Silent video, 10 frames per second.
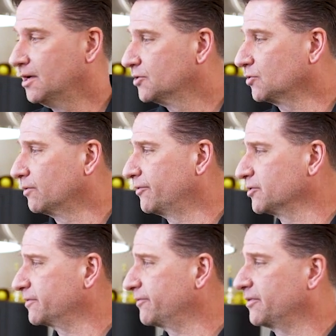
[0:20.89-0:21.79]
So
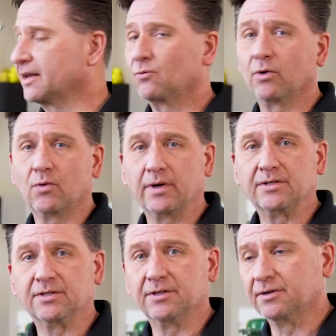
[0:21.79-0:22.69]
first thing we're going
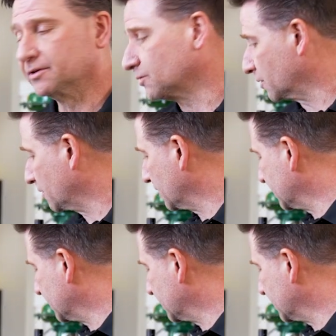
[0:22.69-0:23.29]
to do is we're going to